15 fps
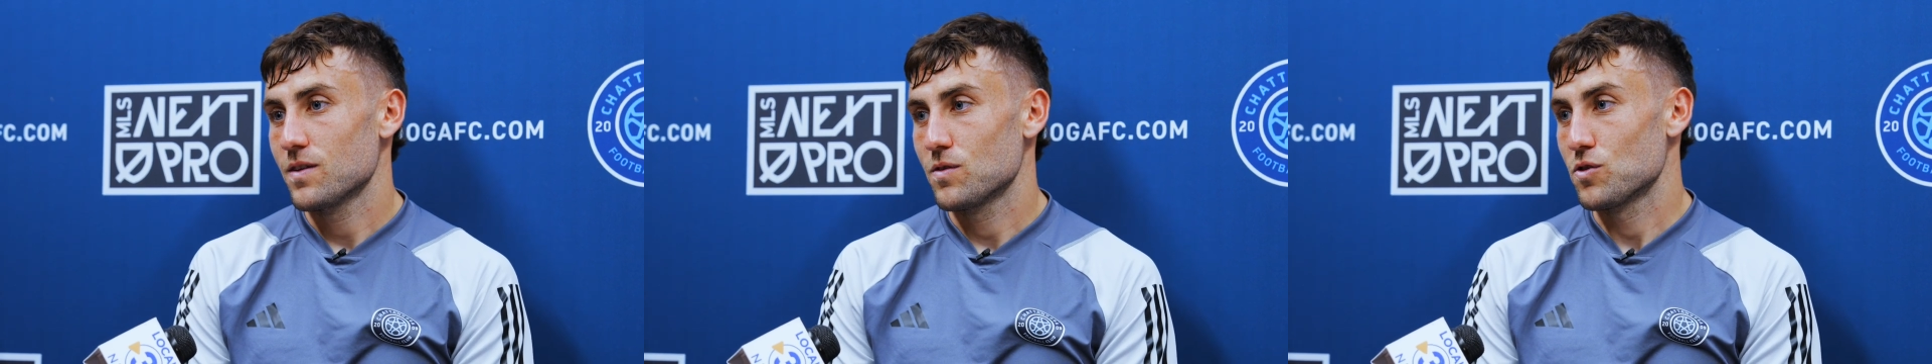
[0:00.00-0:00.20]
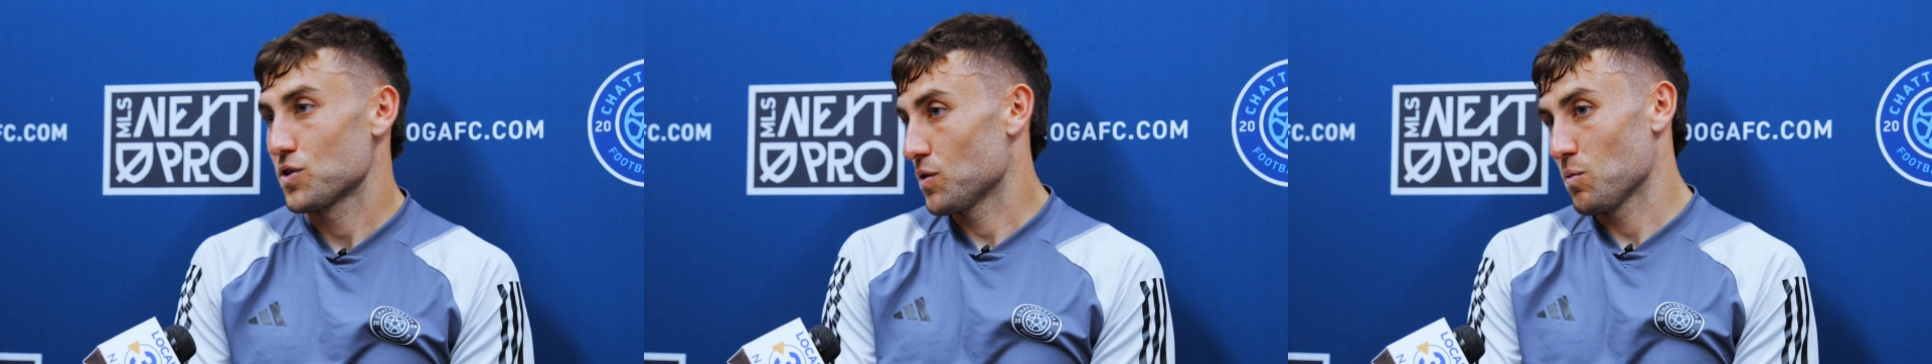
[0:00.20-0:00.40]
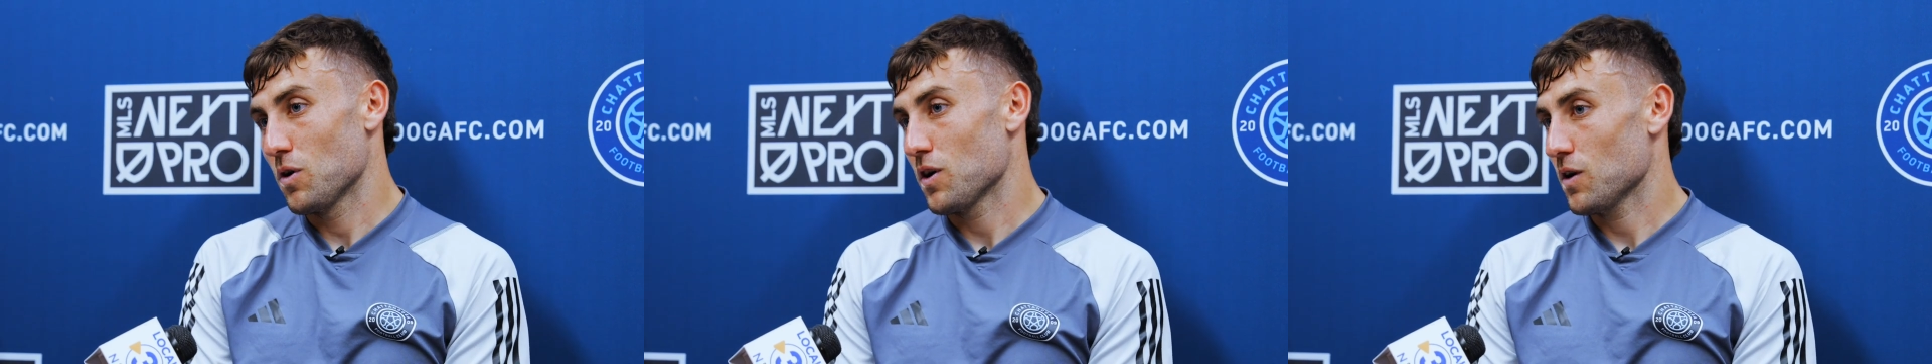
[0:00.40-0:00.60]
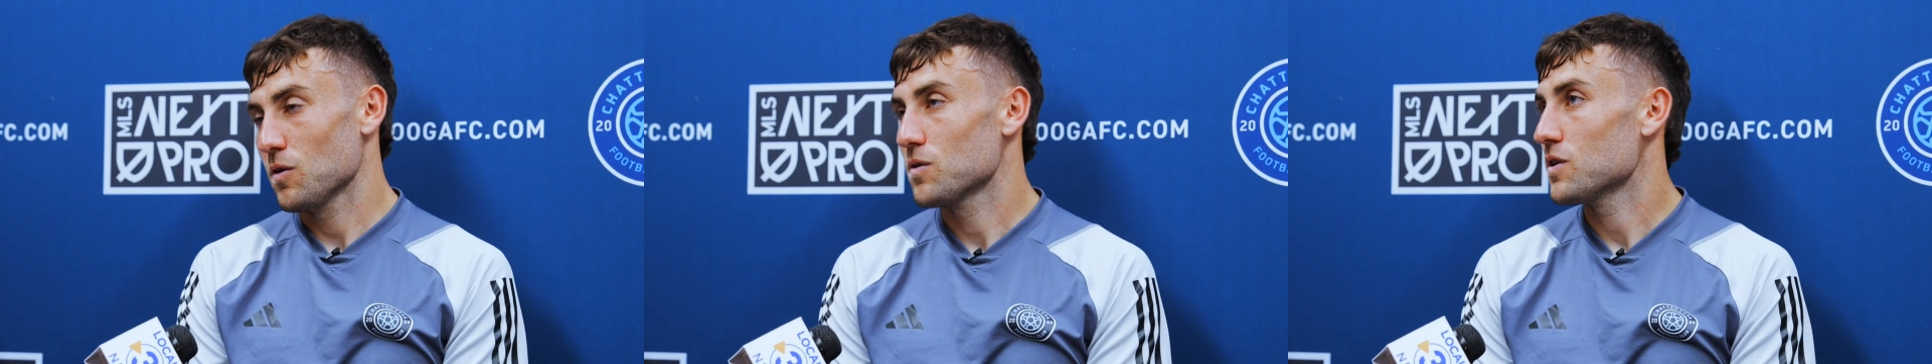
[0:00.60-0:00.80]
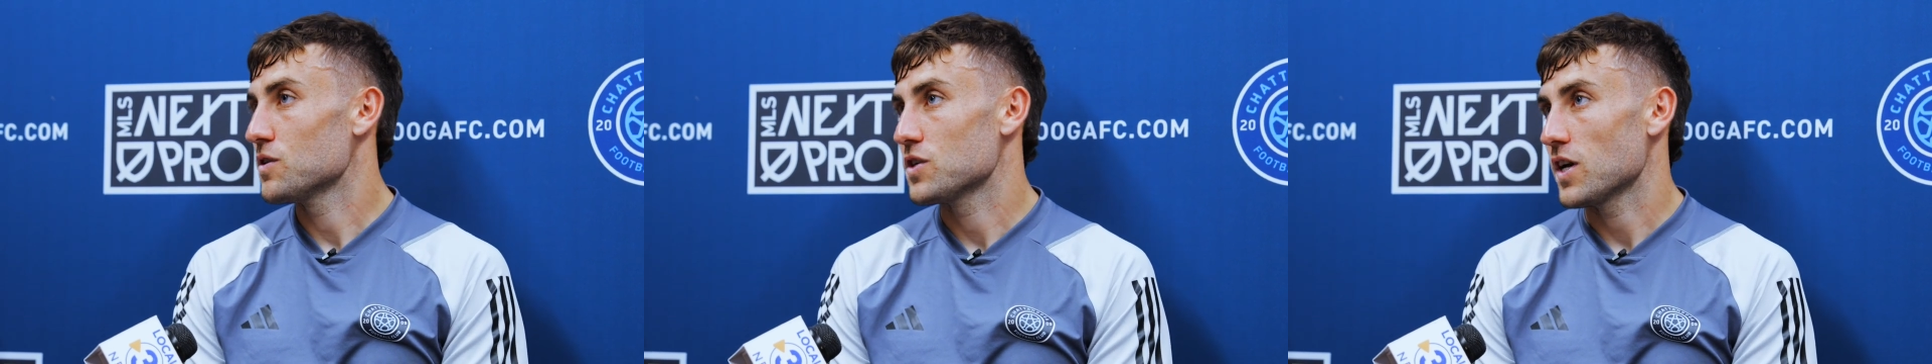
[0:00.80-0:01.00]
just the
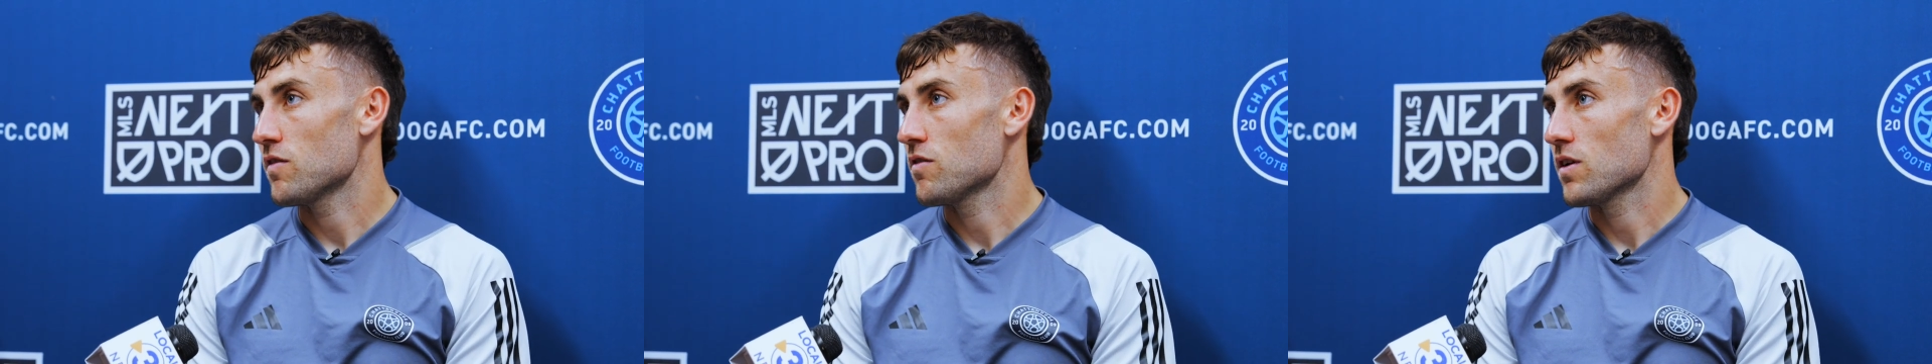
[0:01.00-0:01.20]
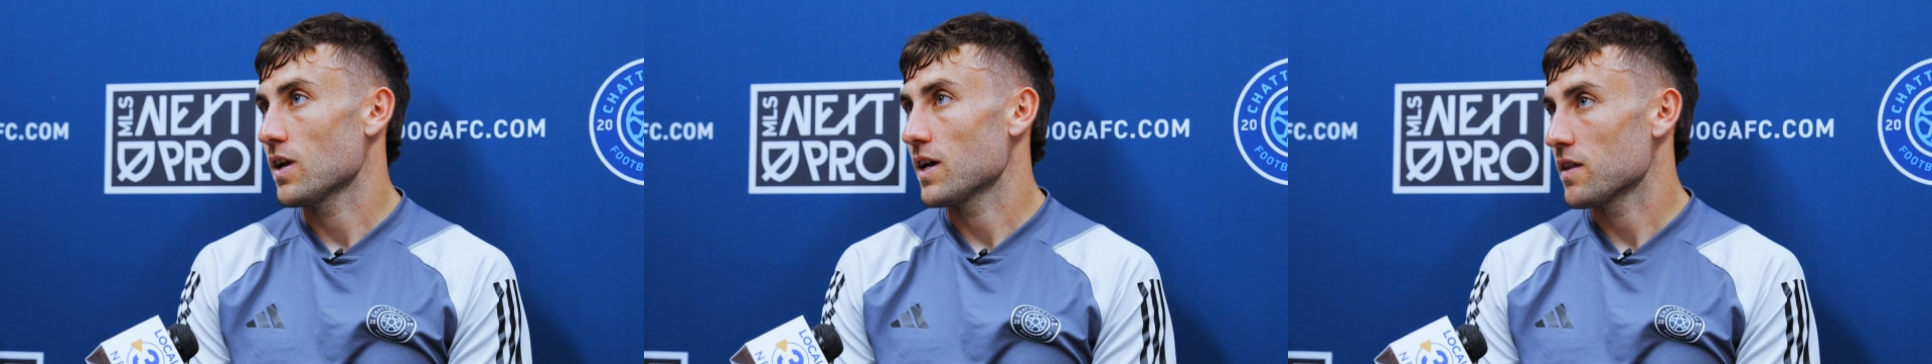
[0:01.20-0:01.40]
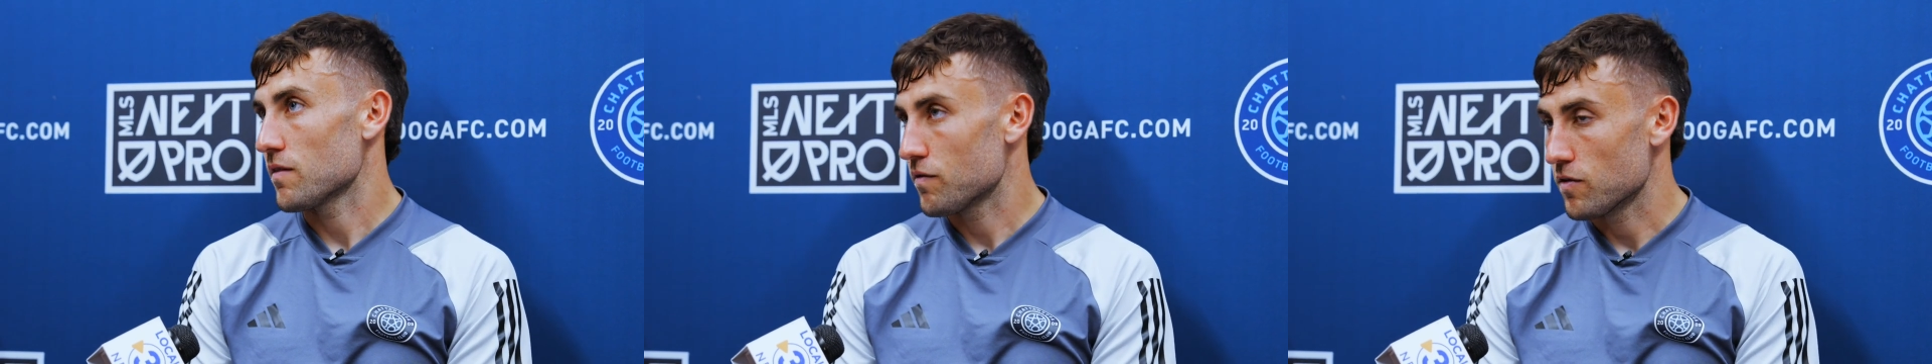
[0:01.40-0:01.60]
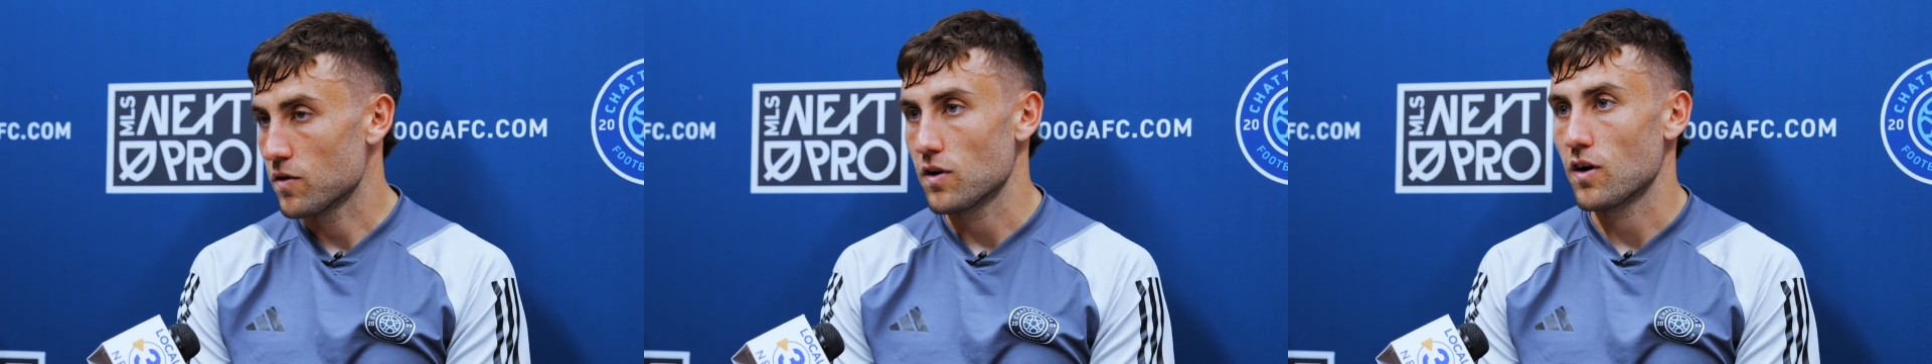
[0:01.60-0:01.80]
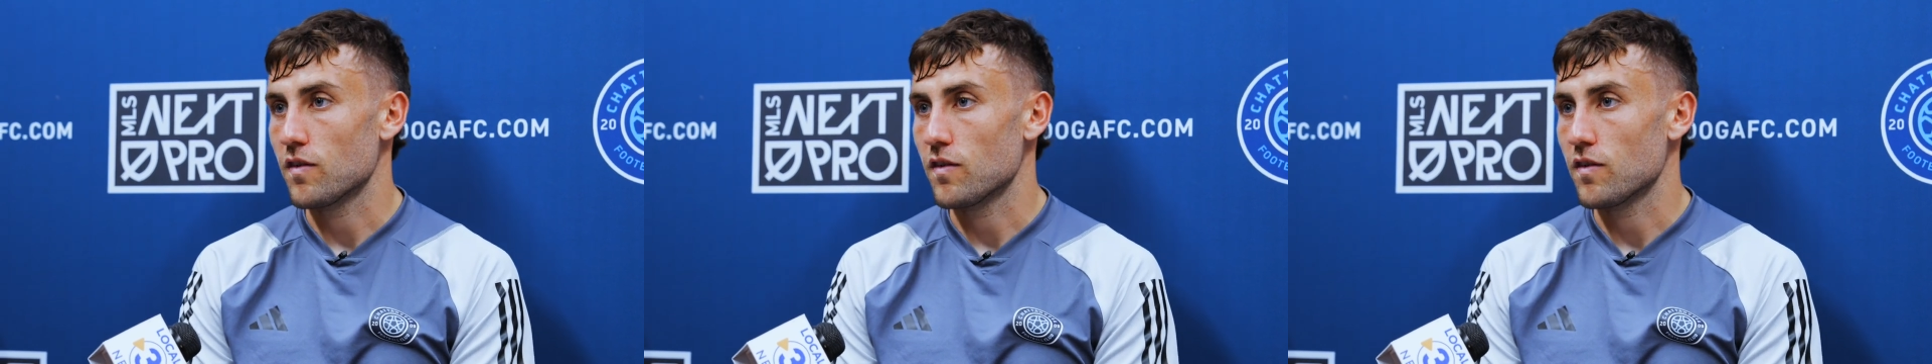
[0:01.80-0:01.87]
workload in general, like the front